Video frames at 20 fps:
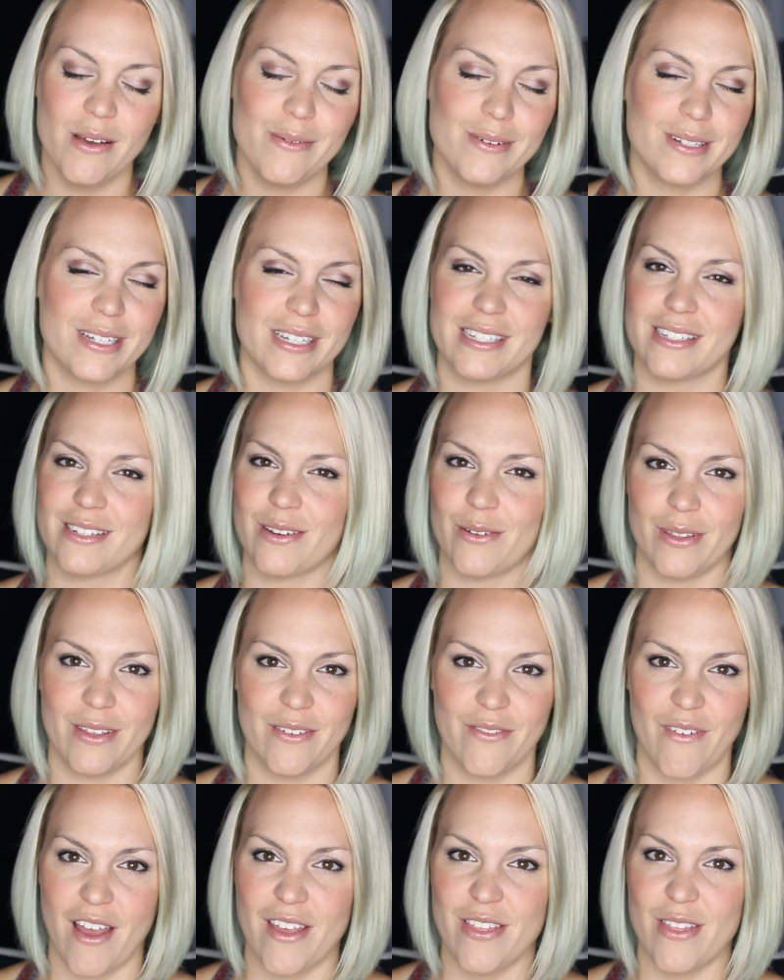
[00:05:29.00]
which is
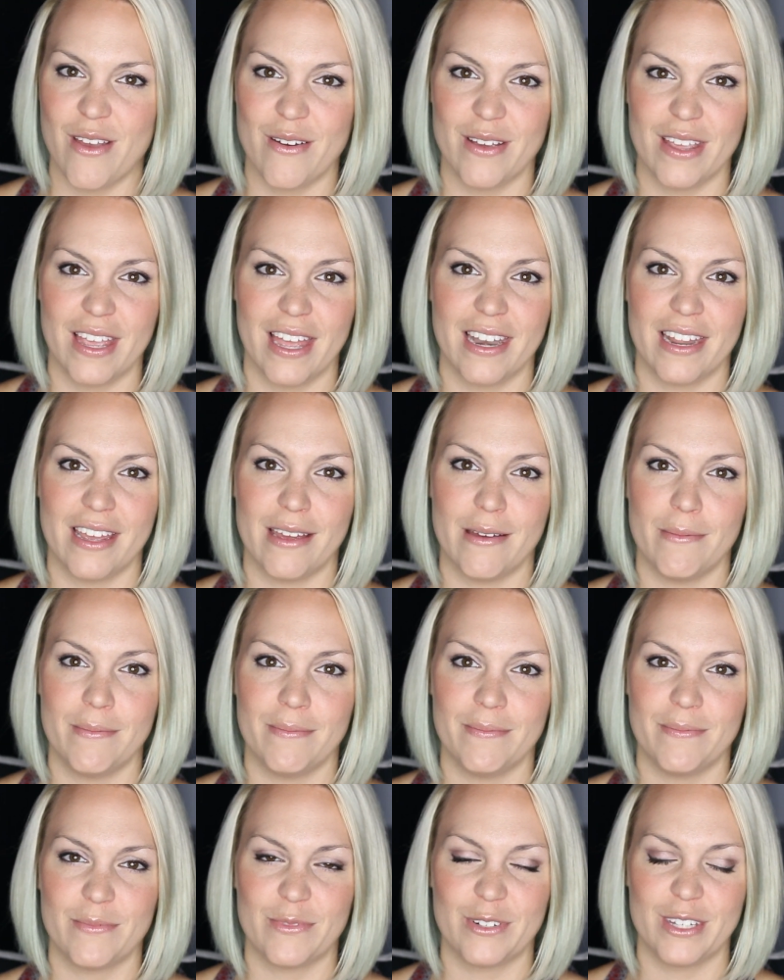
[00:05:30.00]
totally fine though. He had a
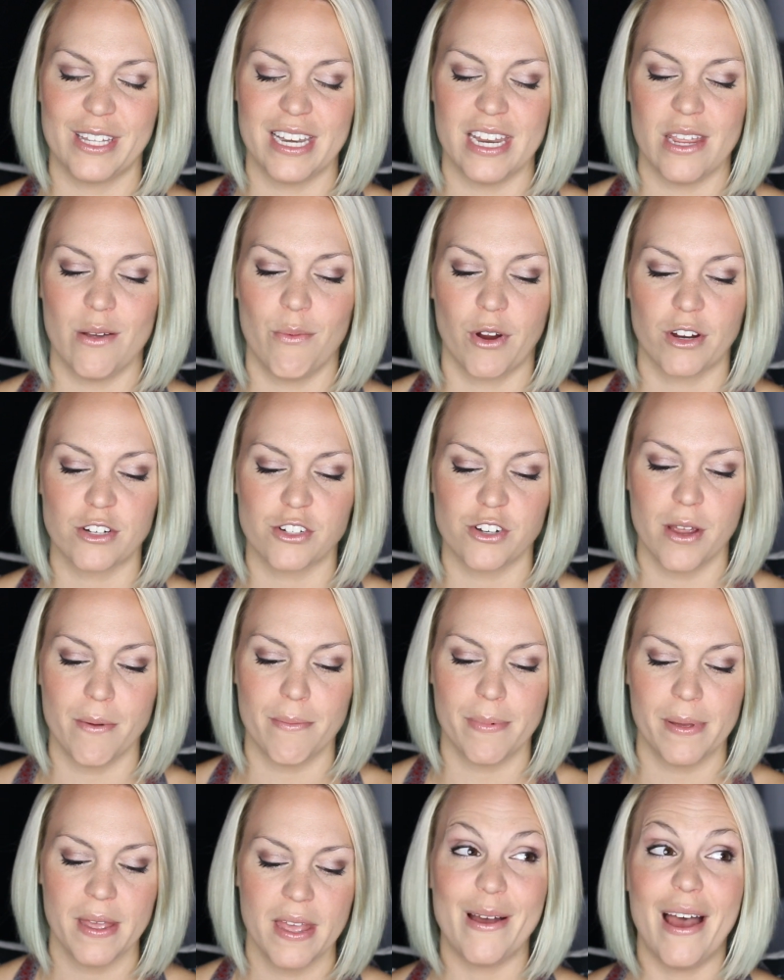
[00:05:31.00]
really neat work trip.
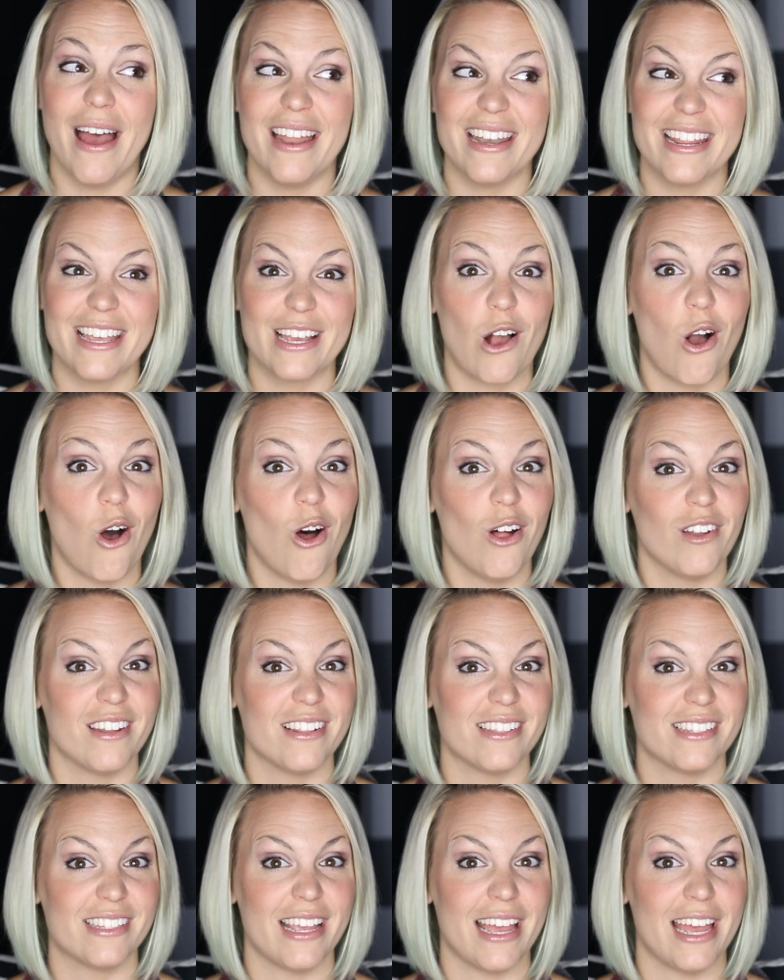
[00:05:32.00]
But he called
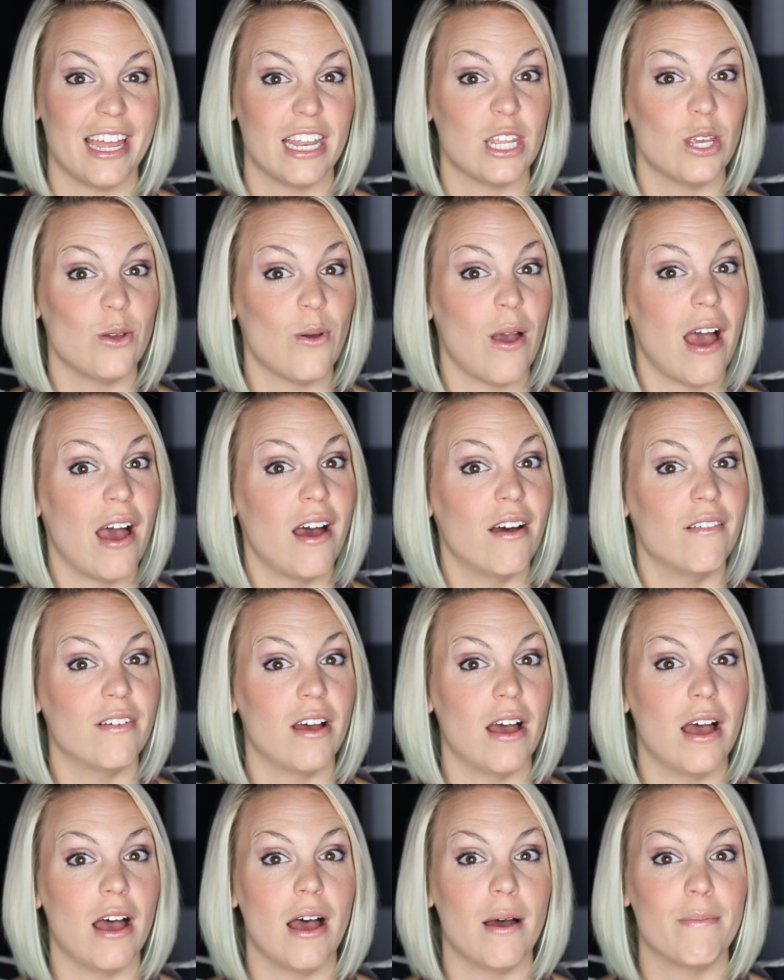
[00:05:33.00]
and said, you have
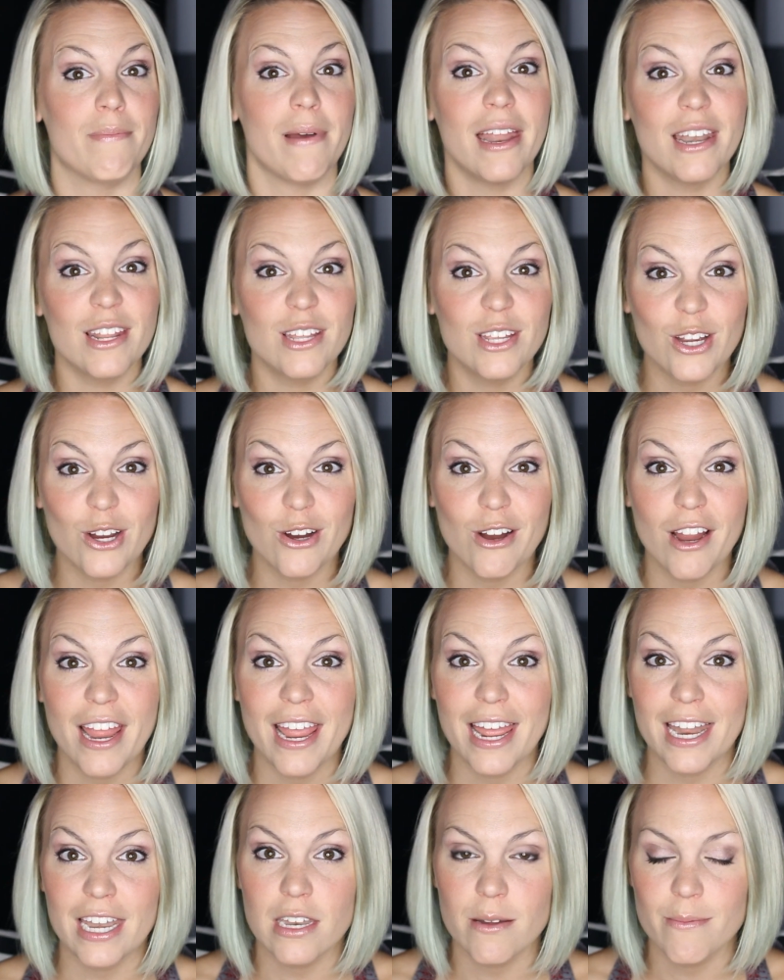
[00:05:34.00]
a pedicure
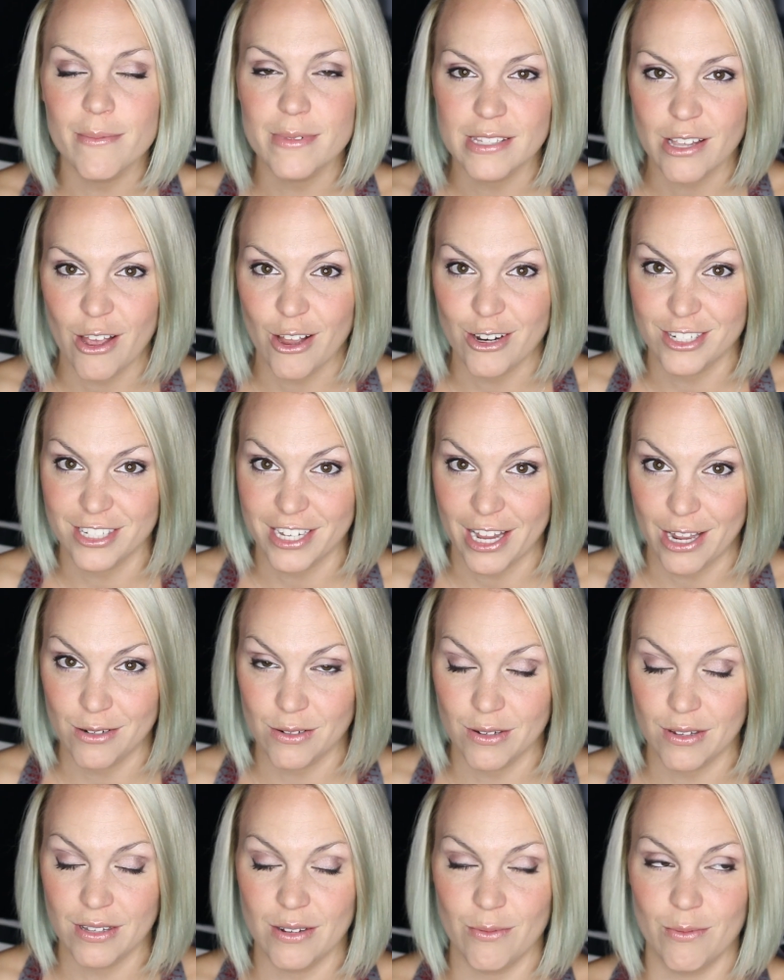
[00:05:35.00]
and a massage
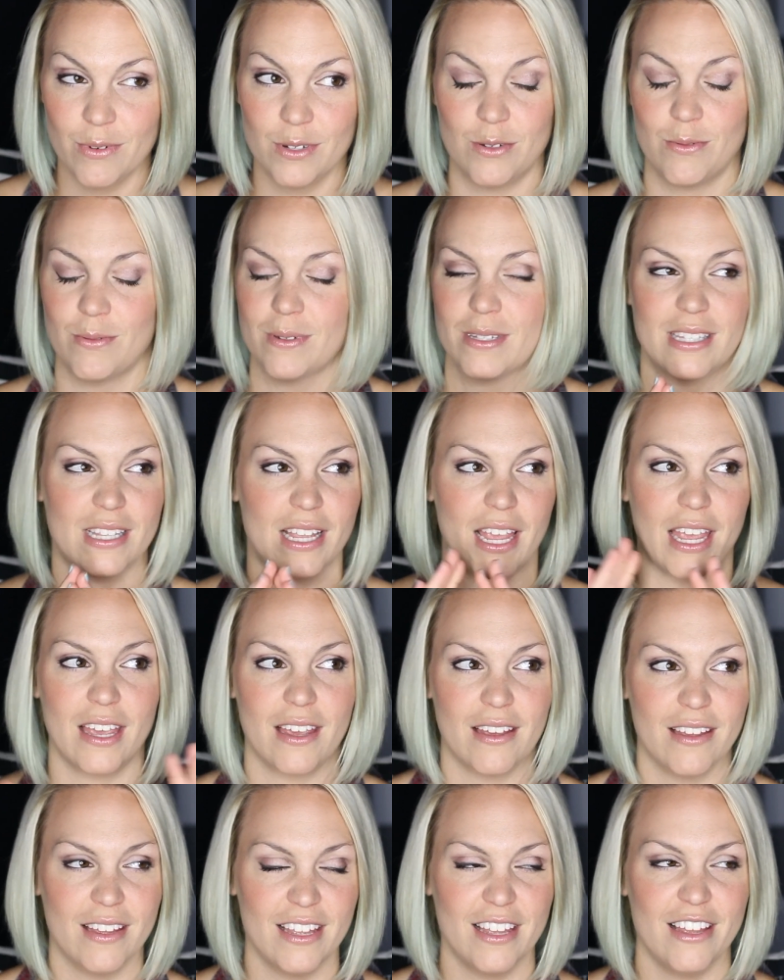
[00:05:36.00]
scheduled, which was like
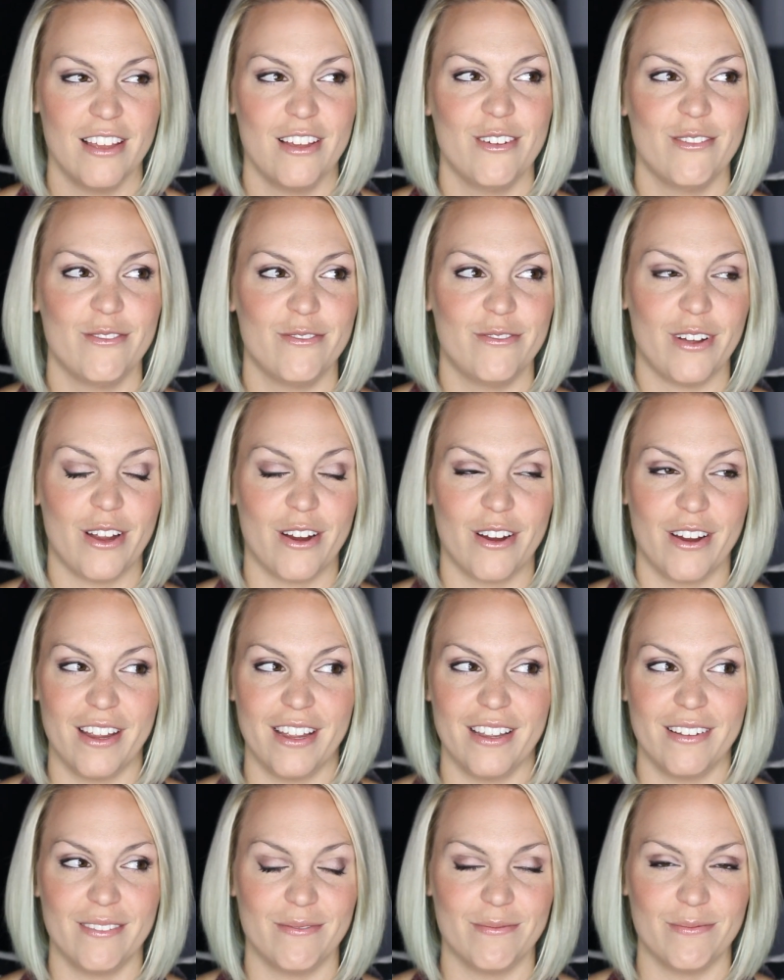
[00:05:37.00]

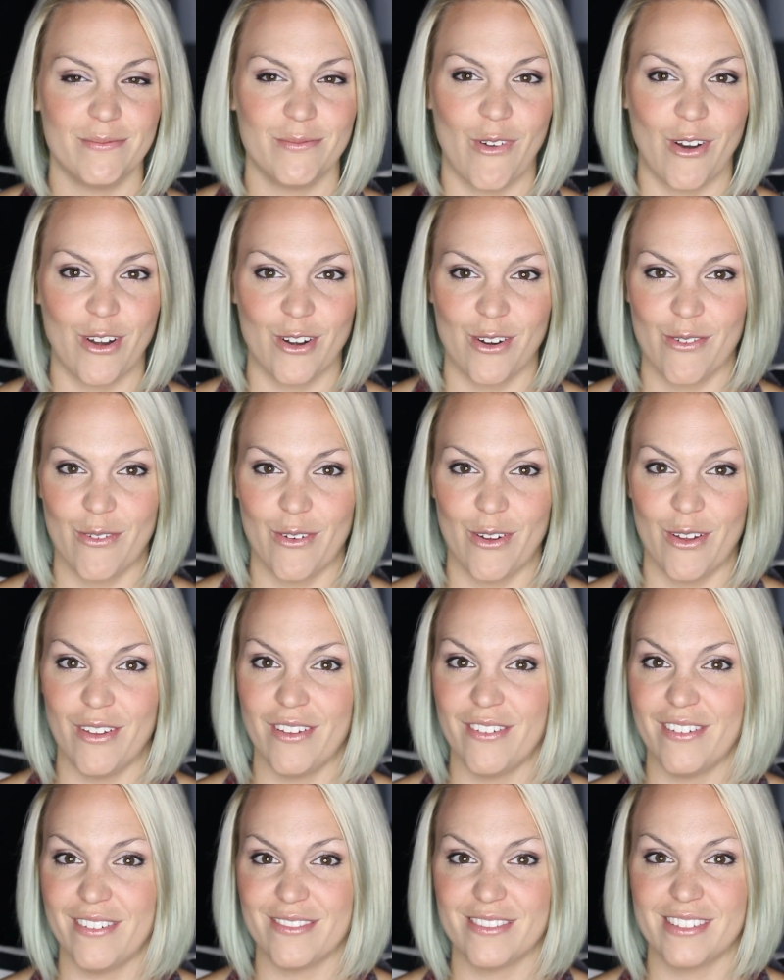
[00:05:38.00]
very
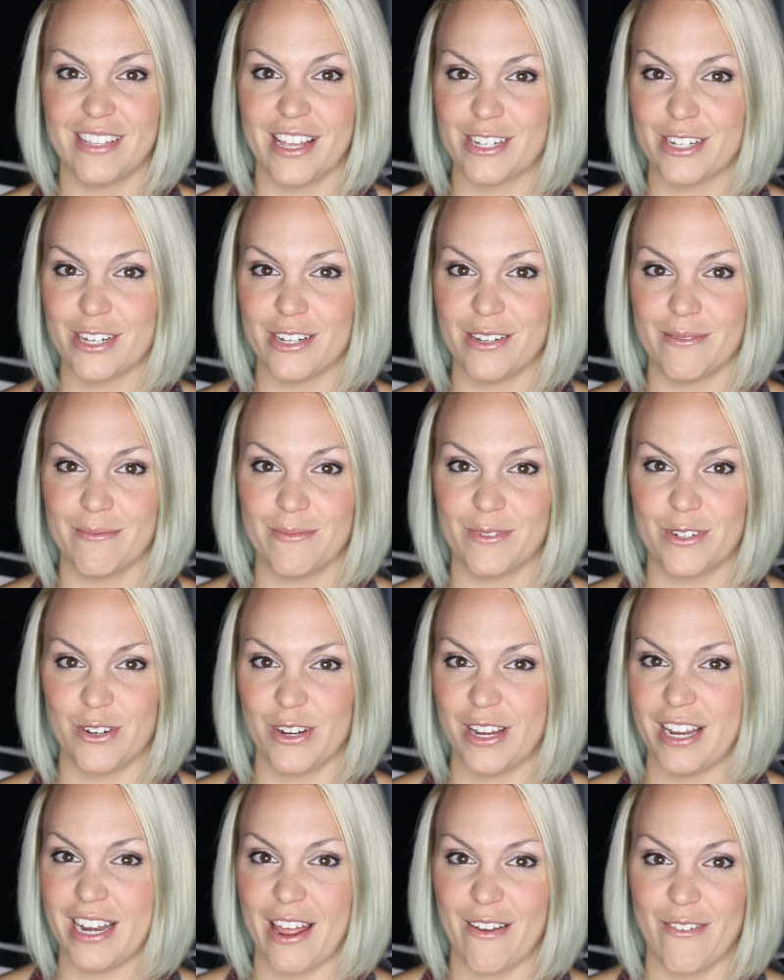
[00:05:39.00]
wonderful. Such a
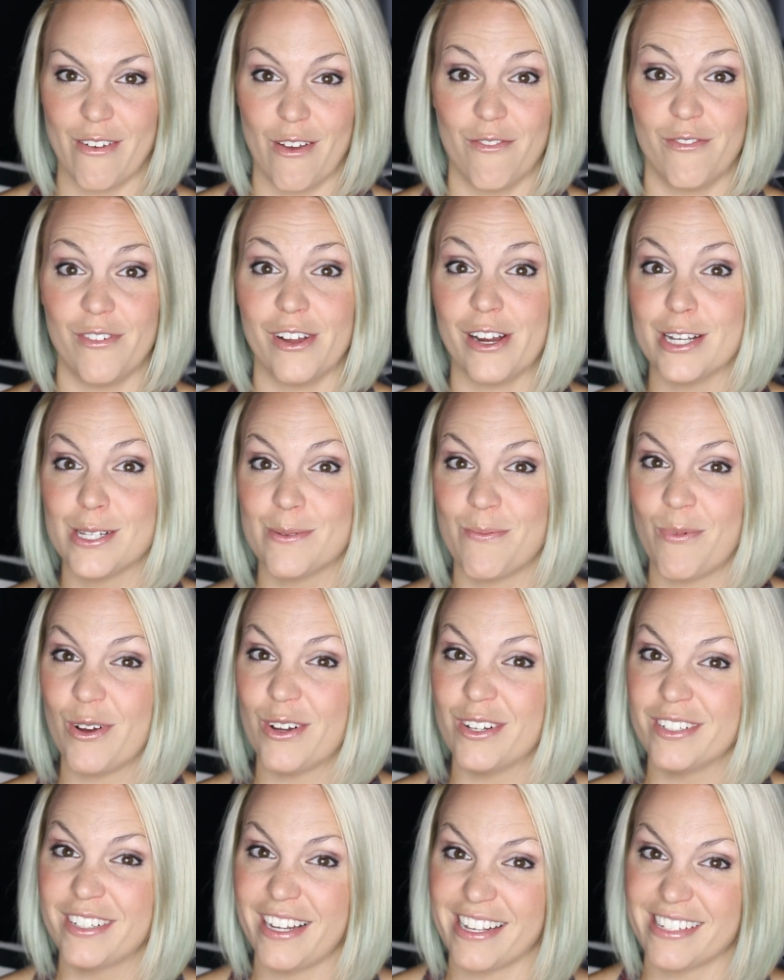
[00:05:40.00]
treat. I felt very
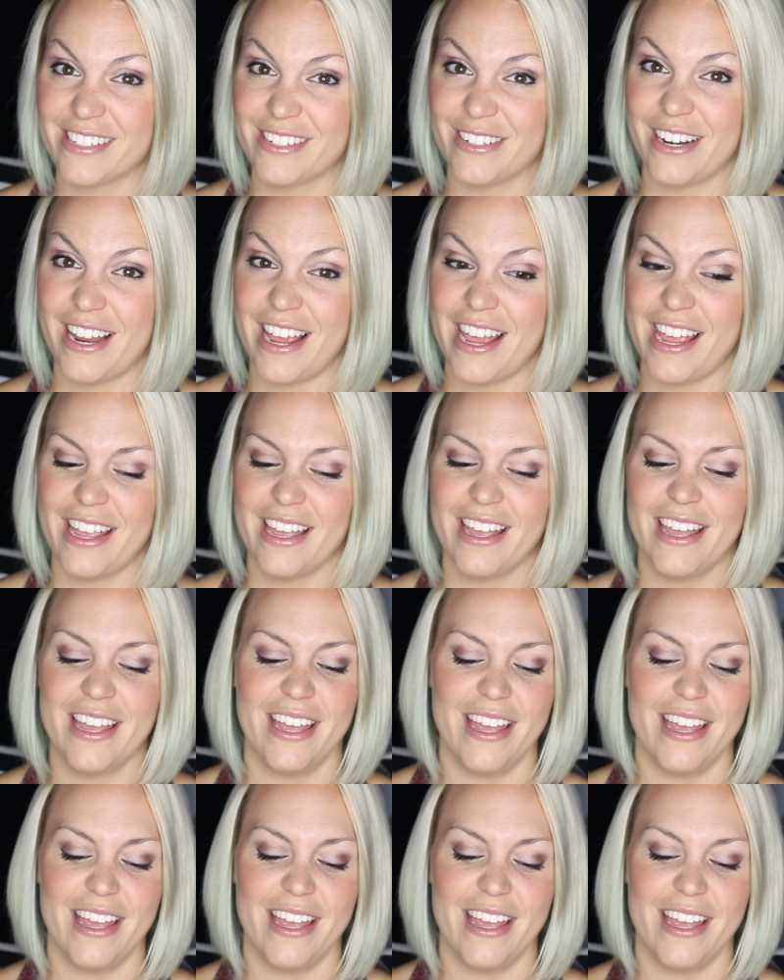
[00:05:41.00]
spoiled yesterday,